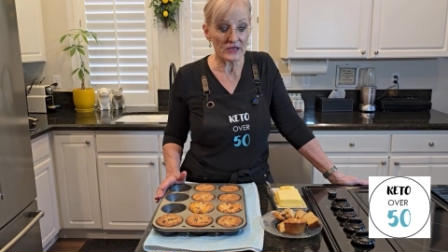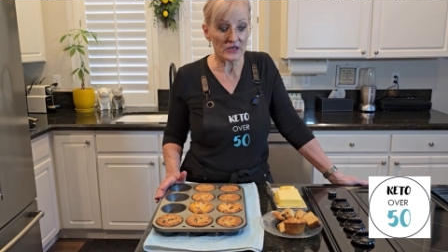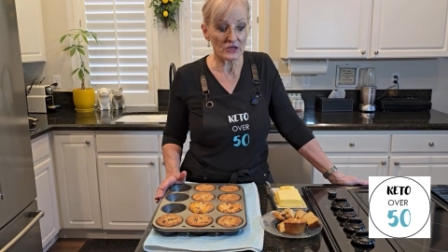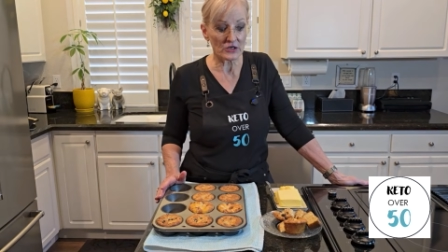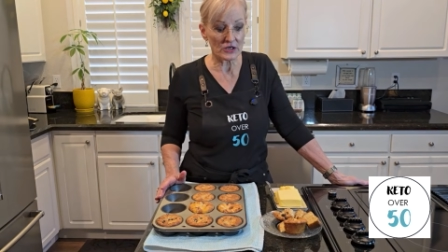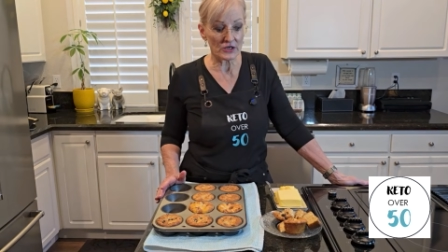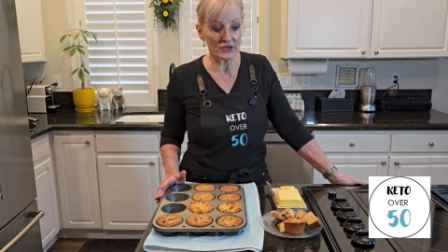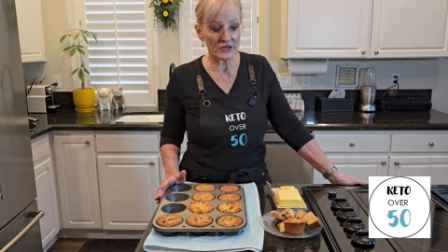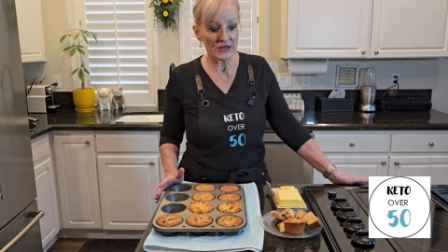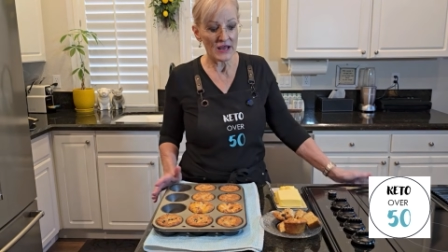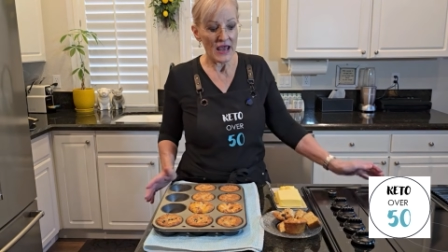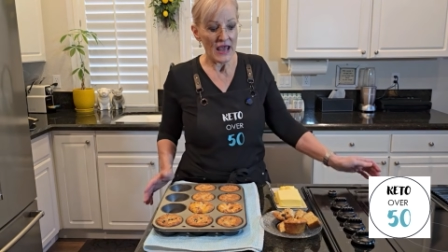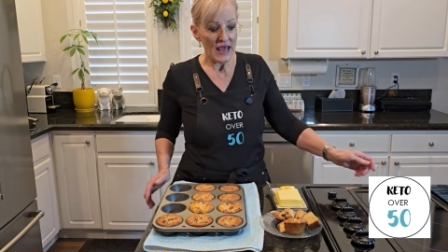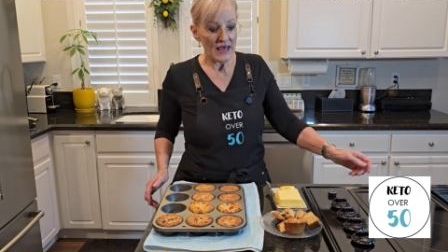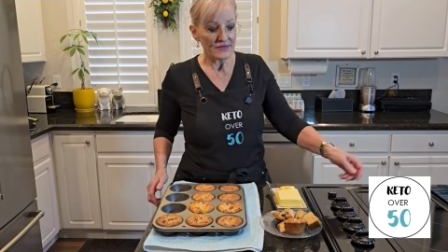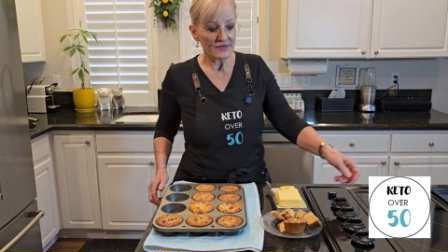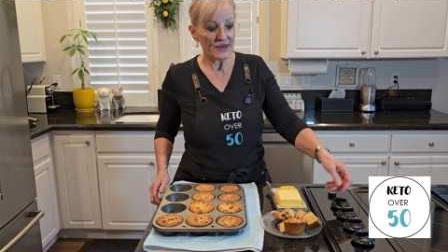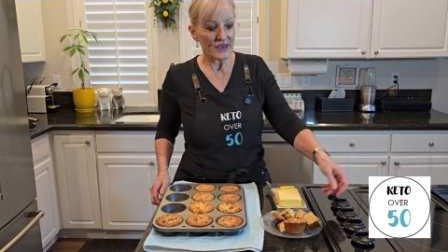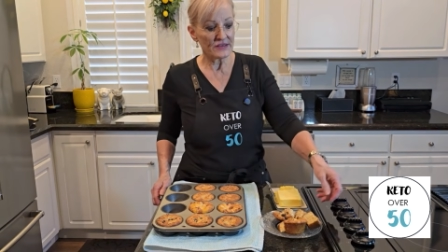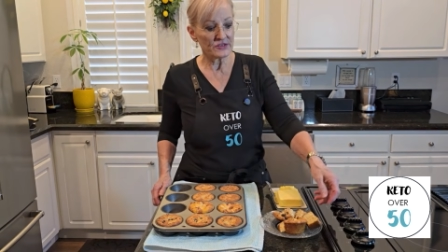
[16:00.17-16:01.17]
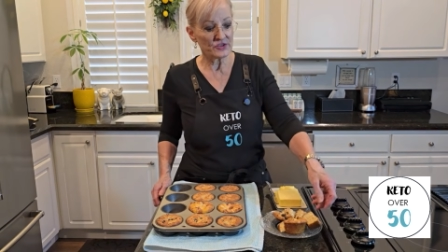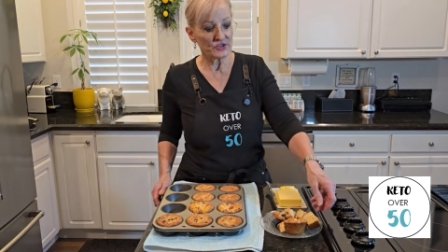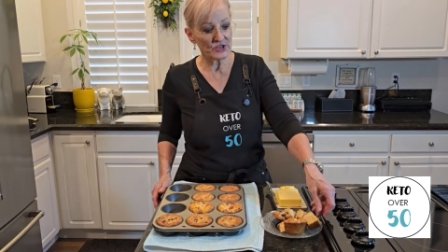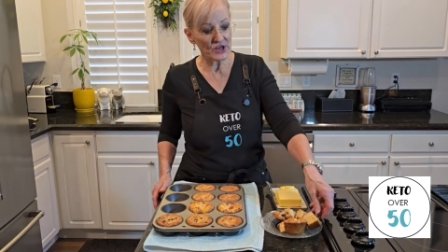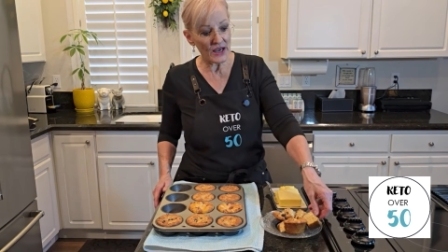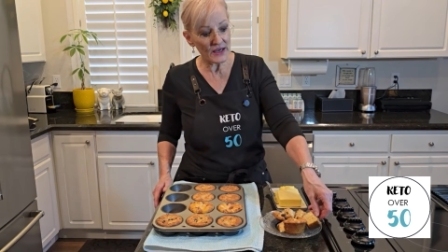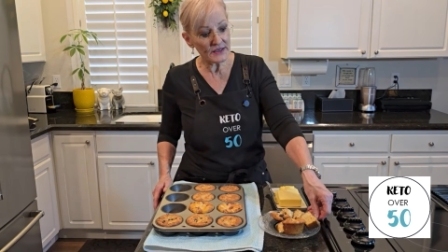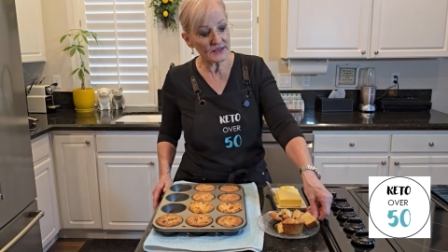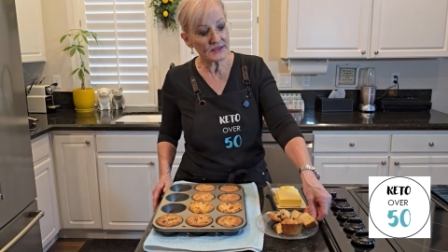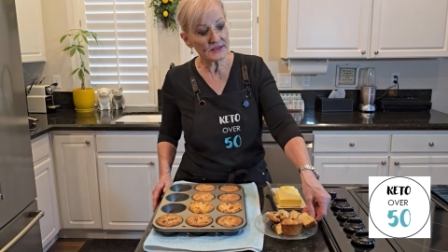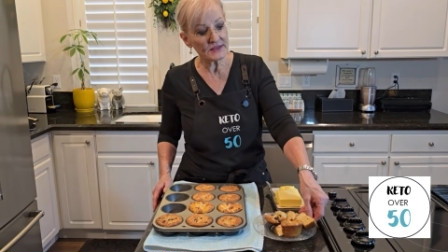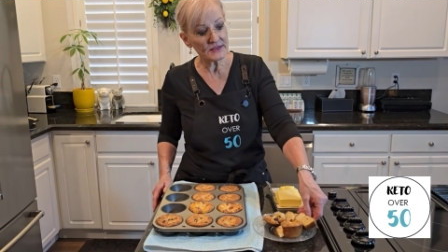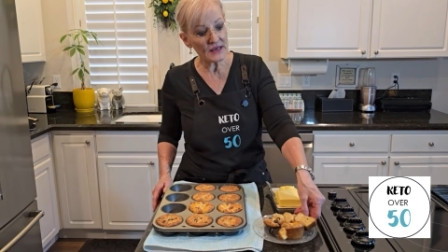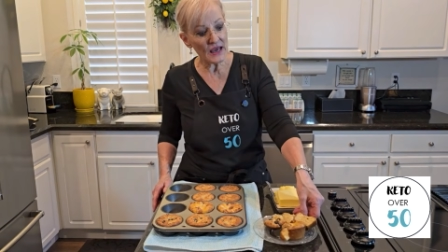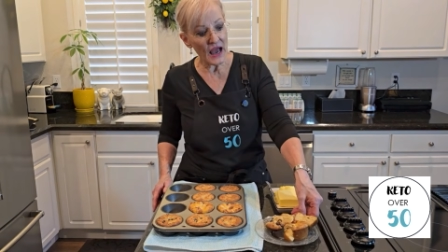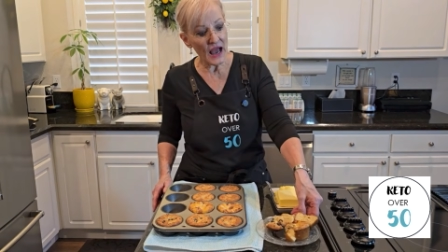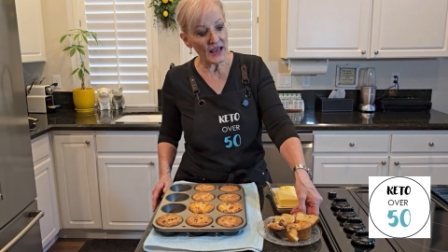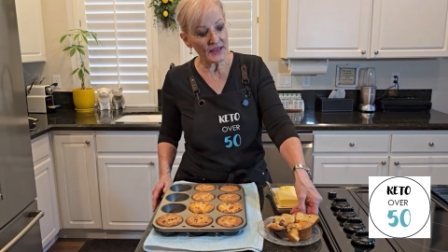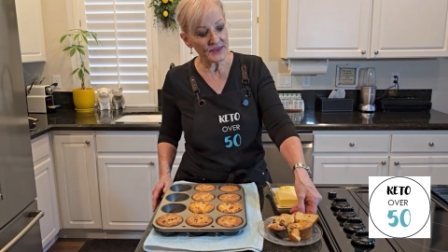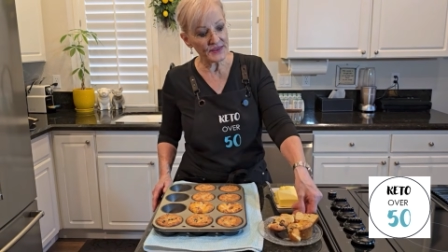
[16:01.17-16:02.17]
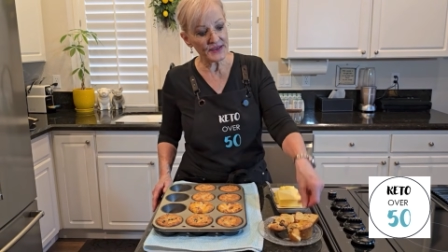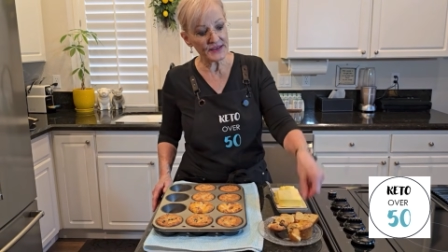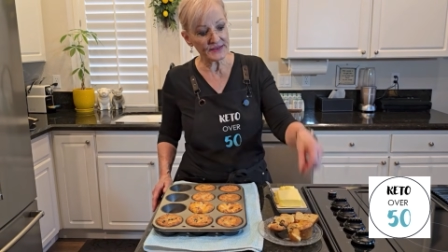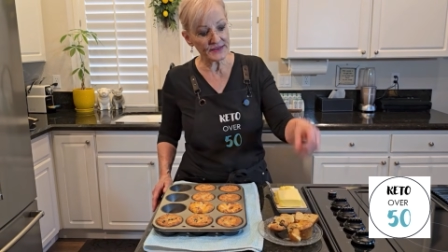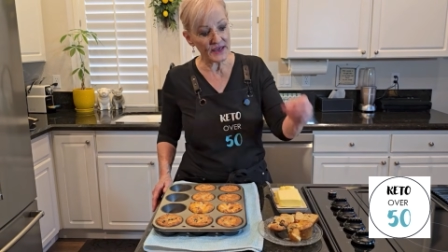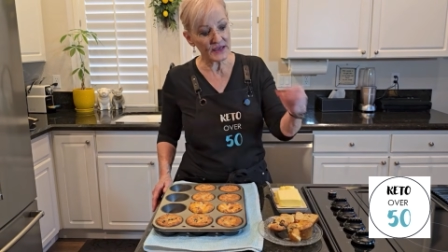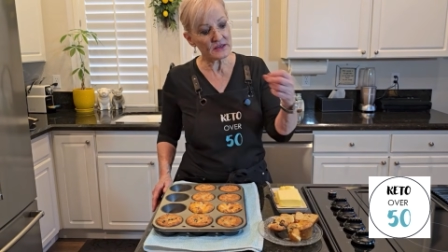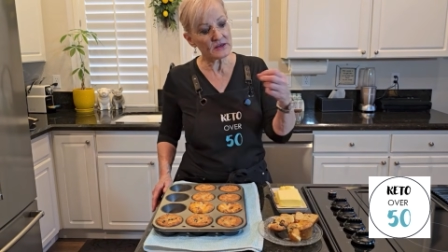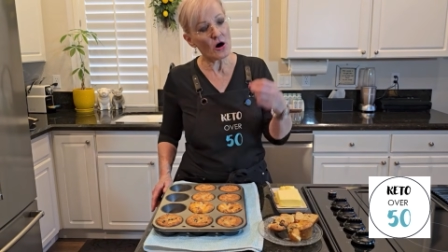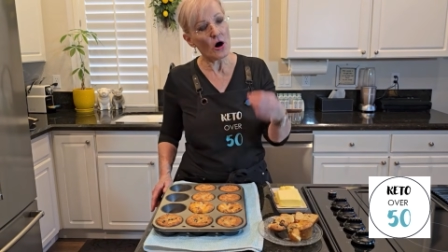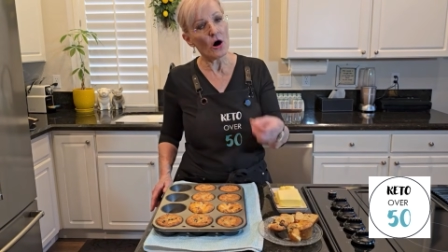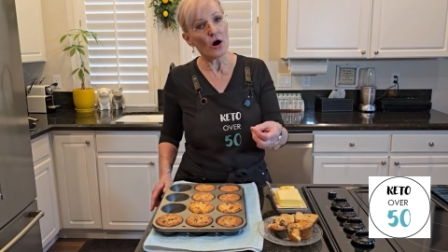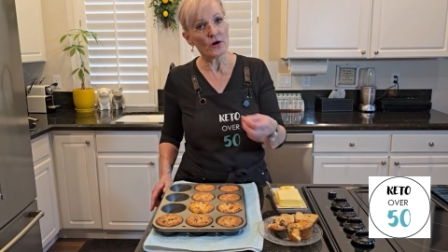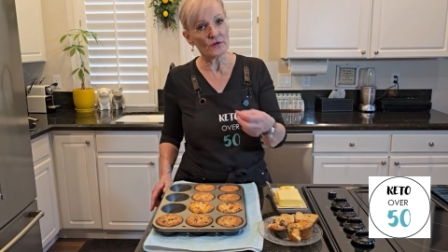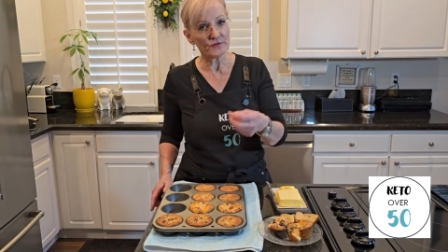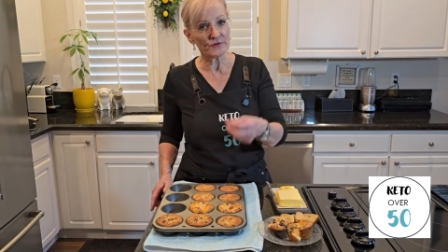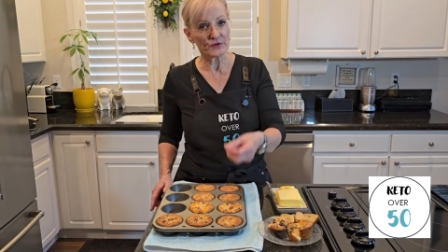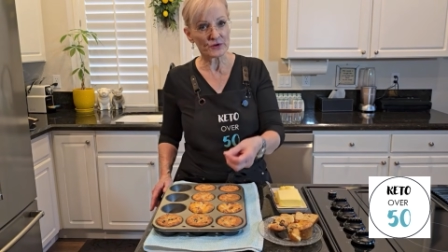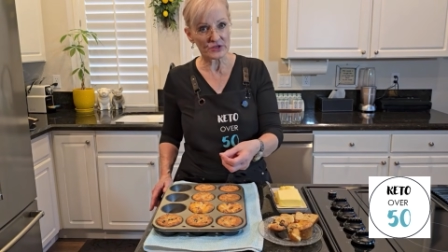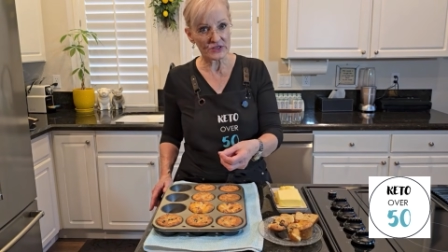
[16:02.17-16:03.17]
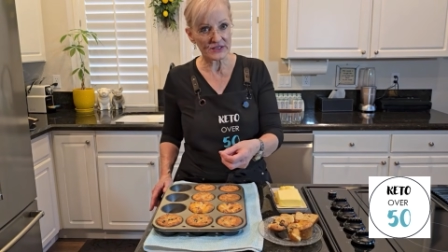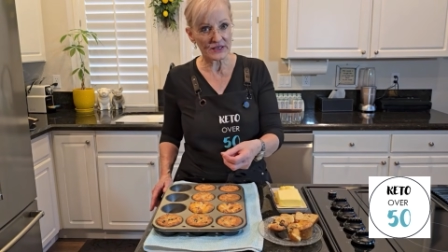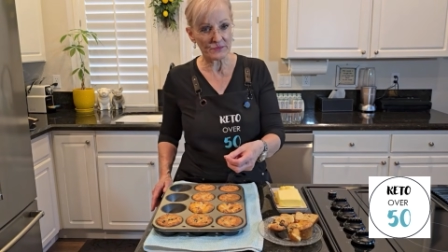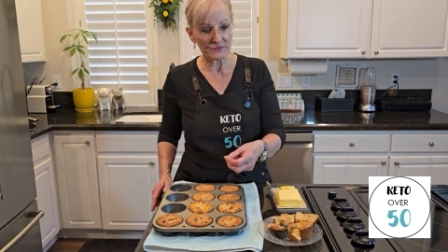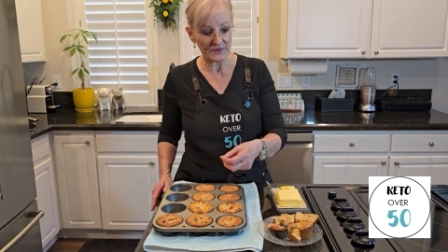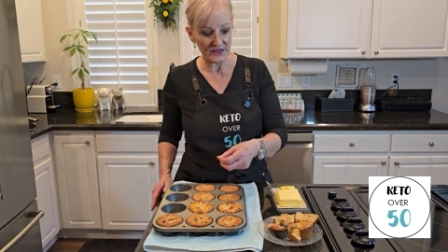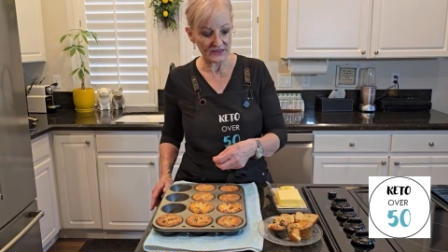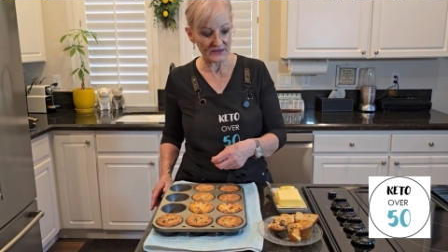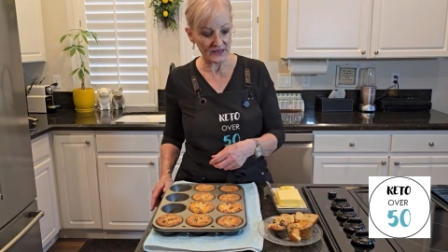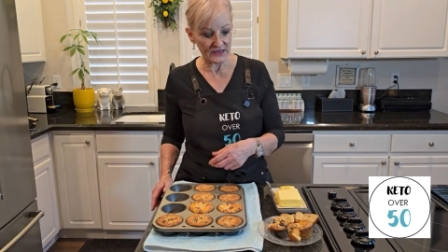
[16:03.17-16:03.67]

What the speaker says: good. I think they call for something.